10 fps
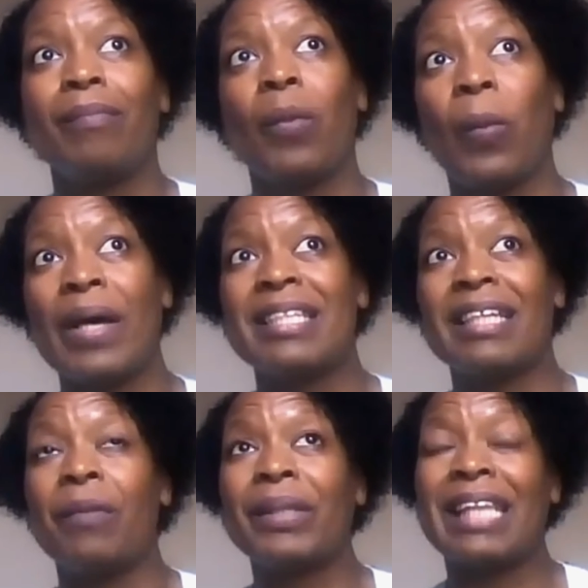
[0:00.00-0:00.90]
once
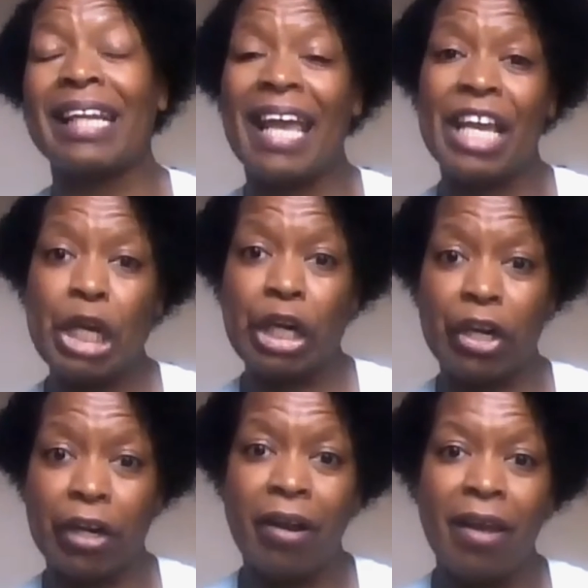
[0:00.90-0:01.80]
again, with that
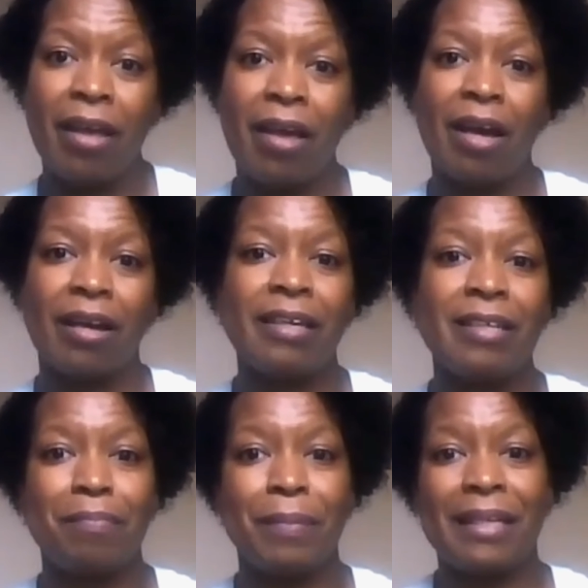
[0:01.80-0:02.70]
anger
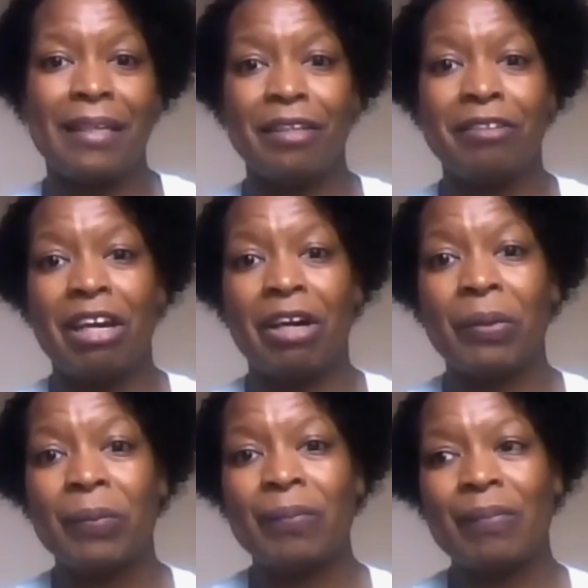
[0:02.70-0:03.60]
could be,
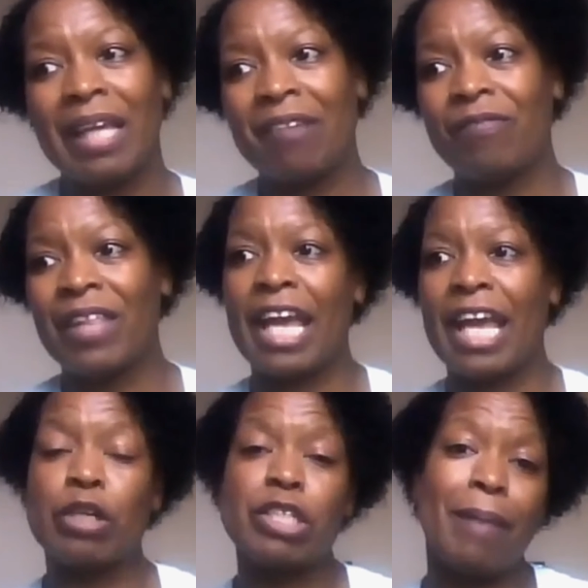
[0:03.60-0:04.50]
if the
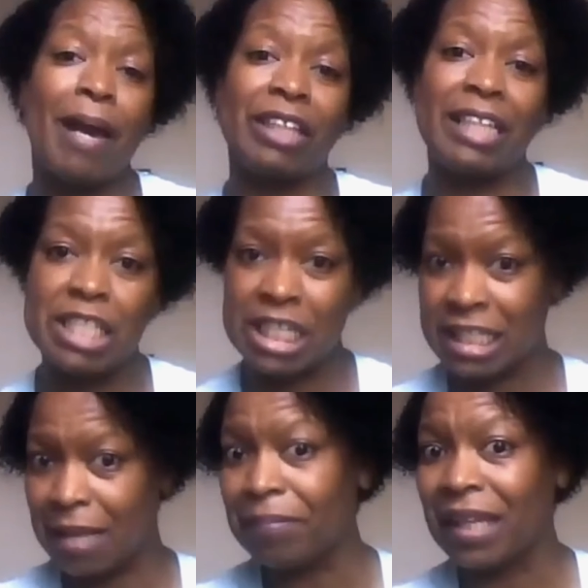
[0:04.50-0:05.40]
anger spouted into
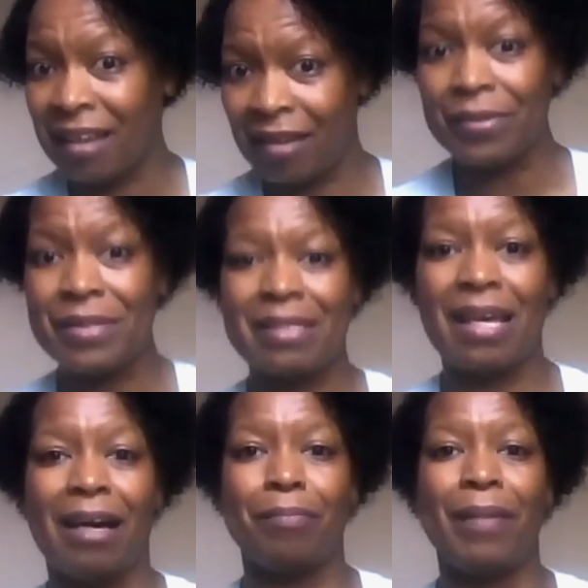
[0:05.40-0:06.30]
something else,
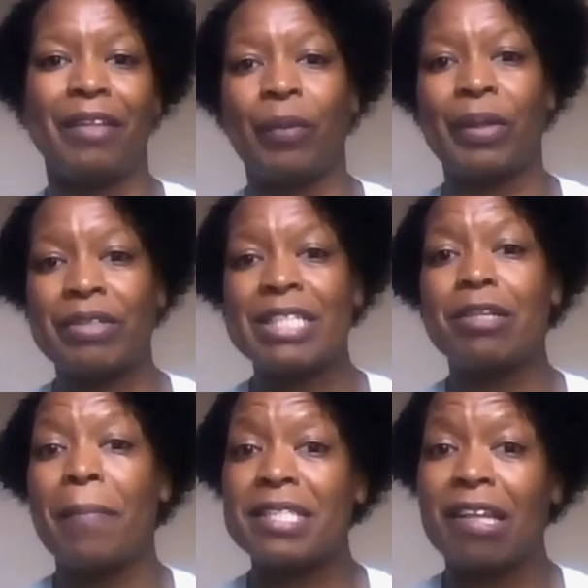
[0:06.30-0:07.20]
whether it's
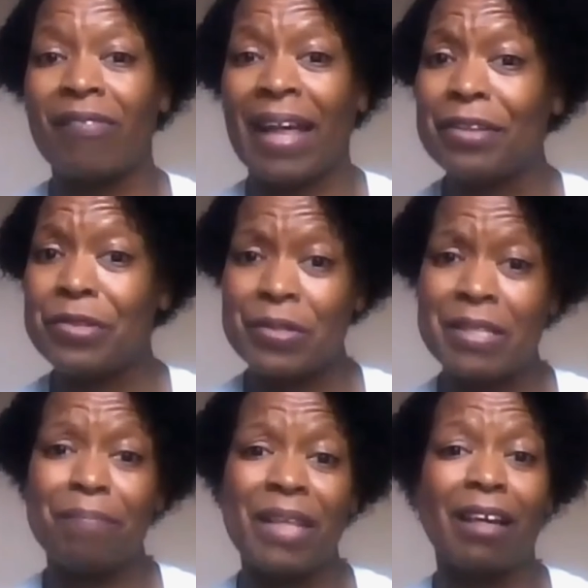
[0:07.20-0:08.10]
domestic violence or
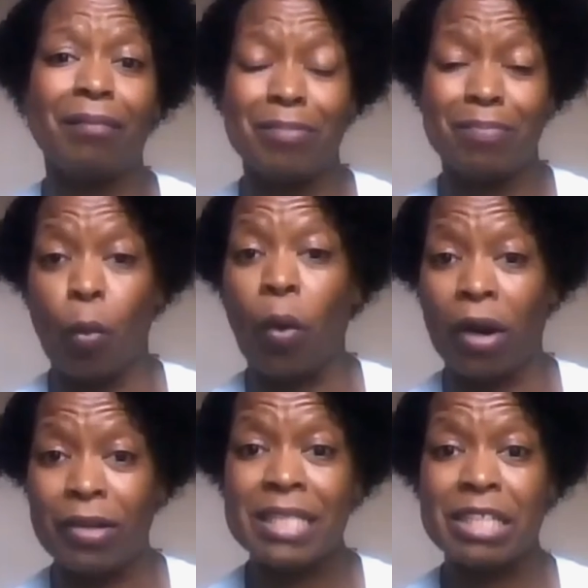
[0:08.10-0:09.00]
something
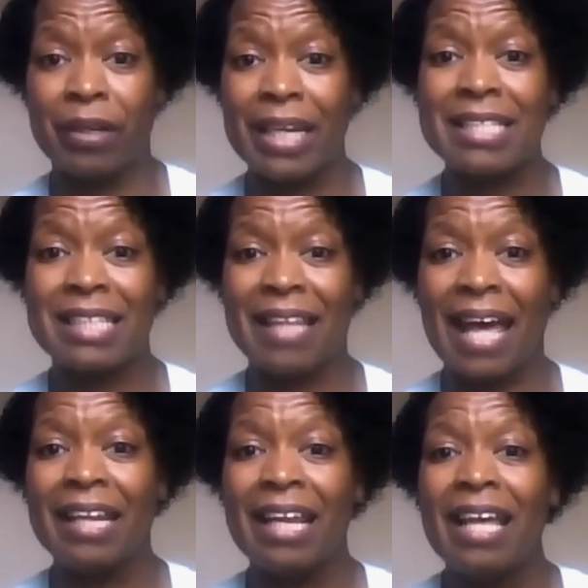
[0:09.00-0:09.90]
more serious than
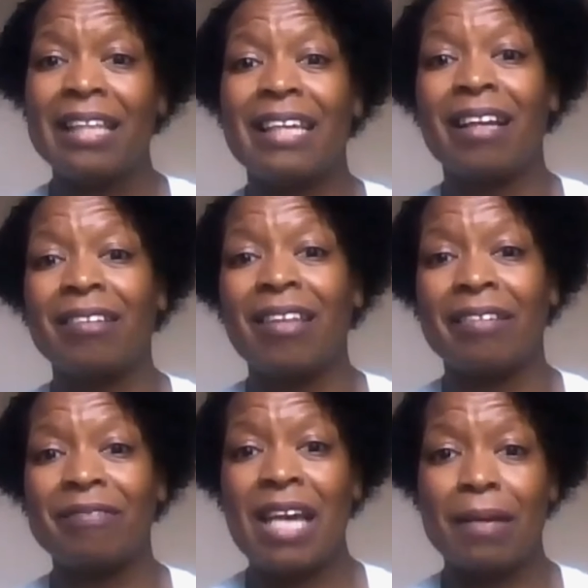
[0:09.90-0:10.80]
that, then a lot
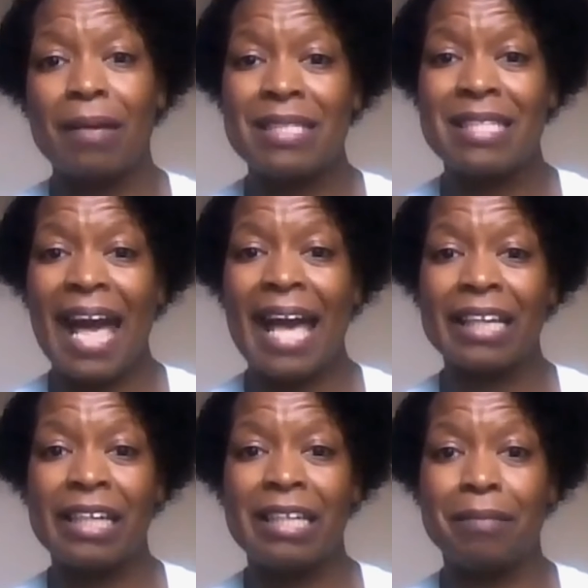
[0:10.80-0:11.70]
of times
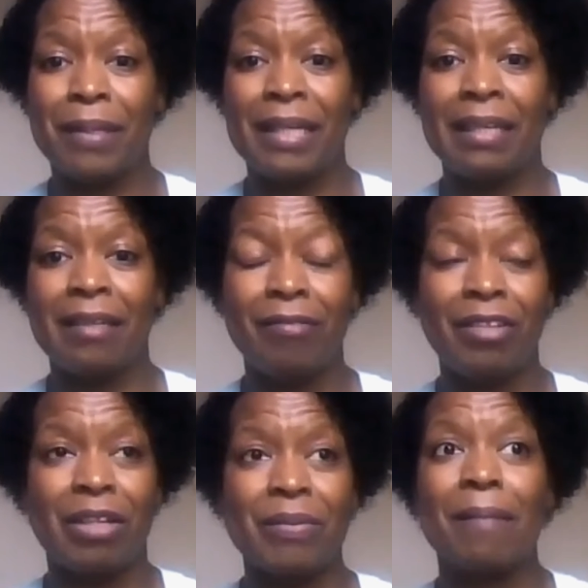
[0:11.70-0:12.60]
that could be,
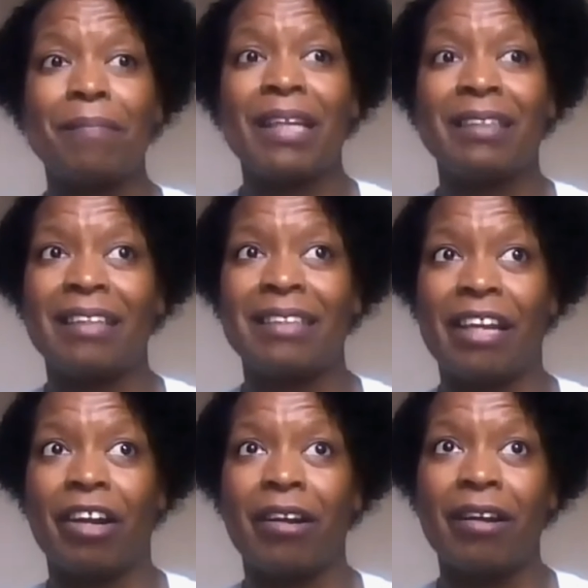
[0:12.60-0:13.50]
something that
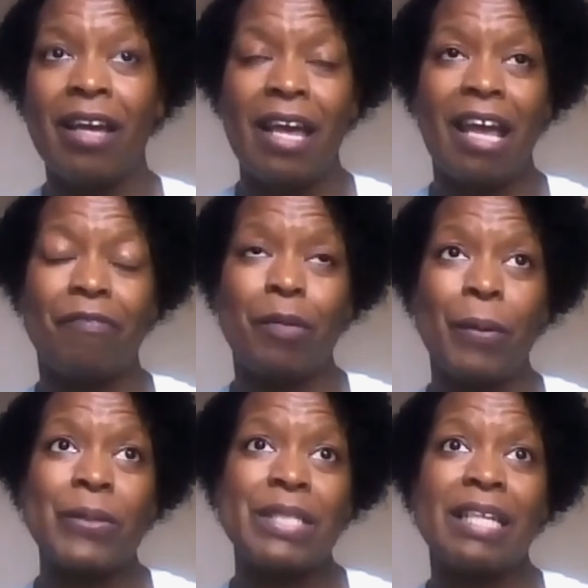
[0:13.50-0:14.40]
if the
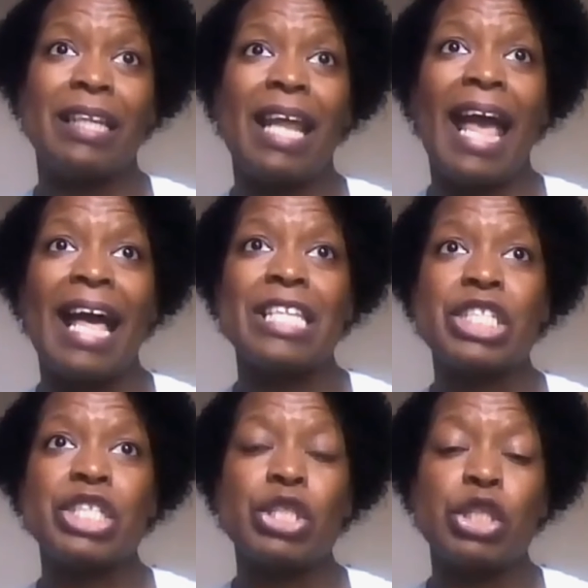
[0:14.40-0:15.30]
person
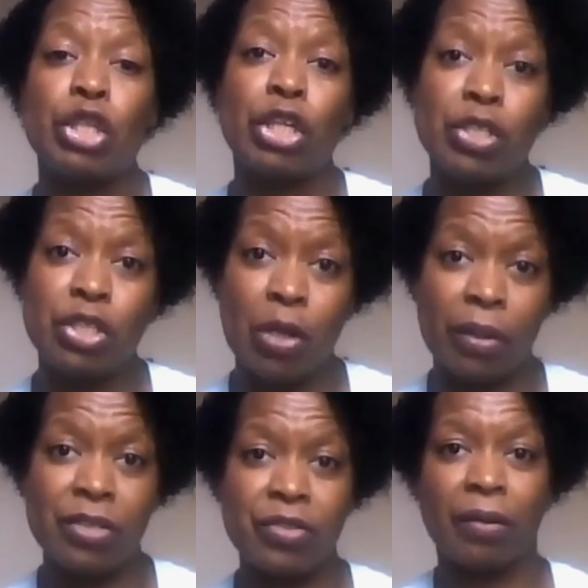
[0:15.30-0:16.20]
has no
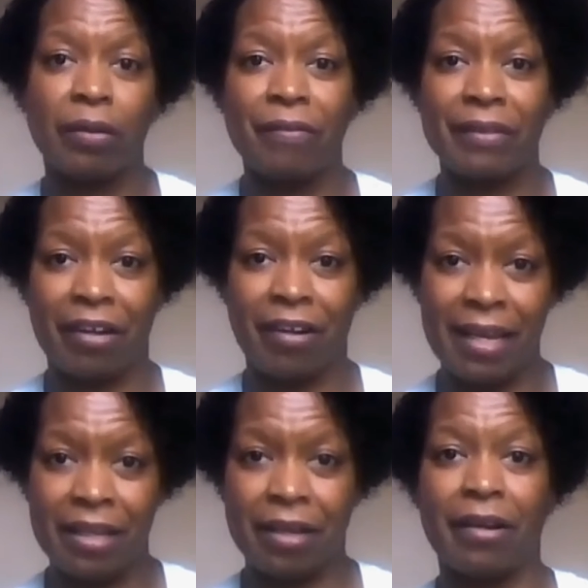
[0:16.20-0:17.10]
control over their
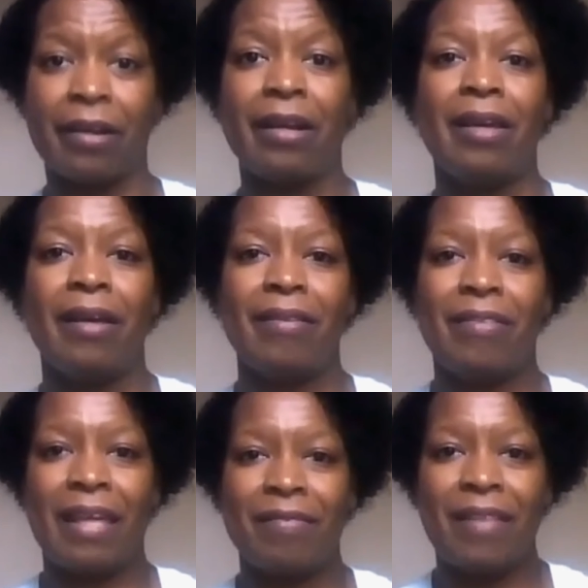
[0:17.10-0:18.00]
anger,
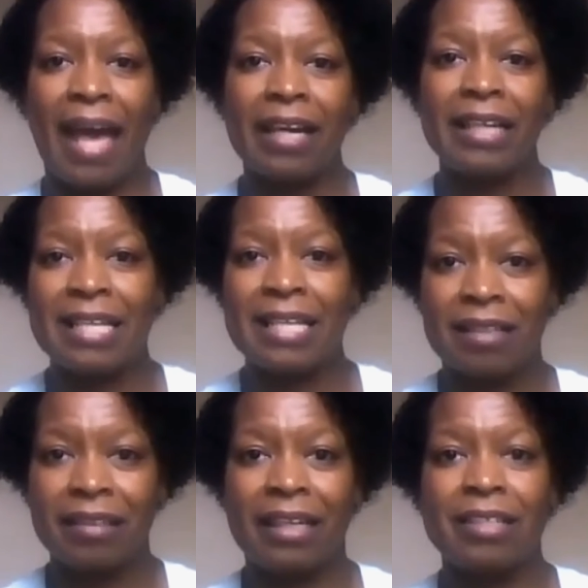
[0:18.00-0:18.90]
then that could
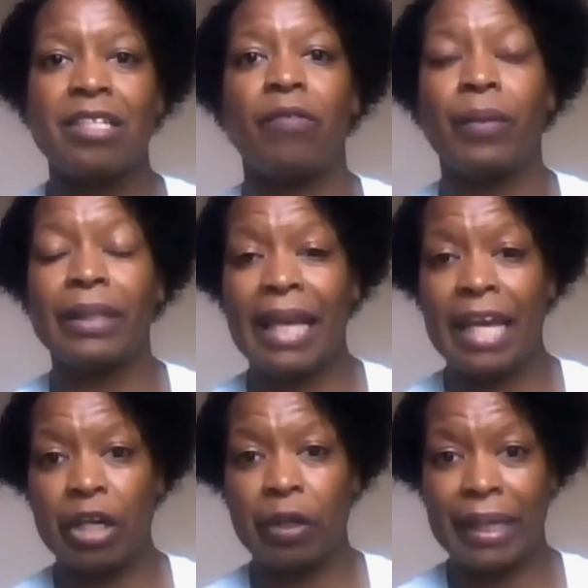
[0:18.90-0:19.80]
escalate into really
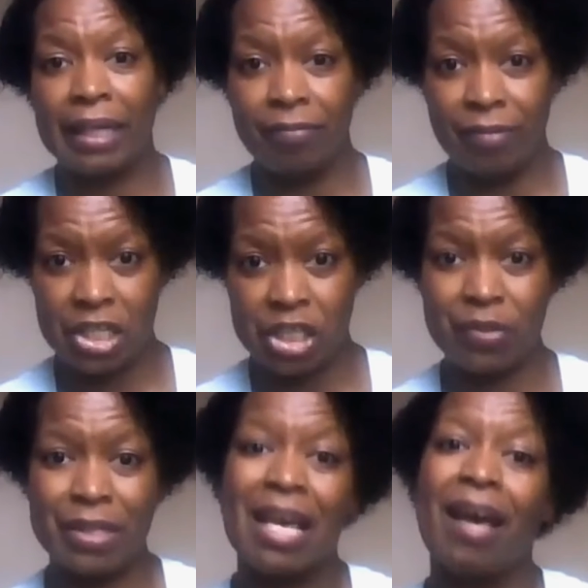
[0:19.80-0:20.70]
angry
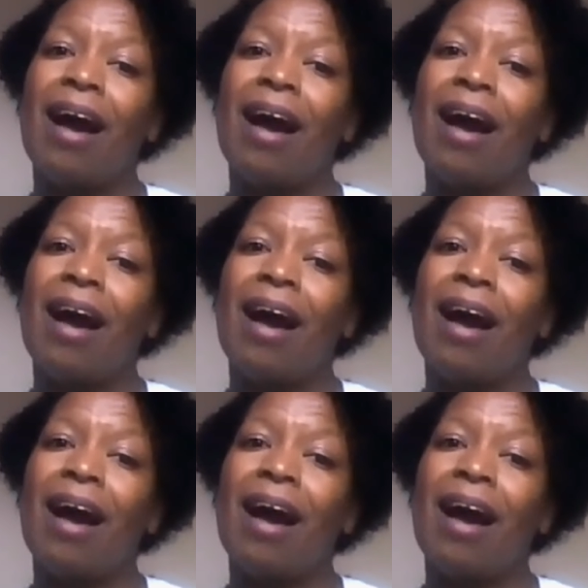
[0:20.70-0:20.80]
issues.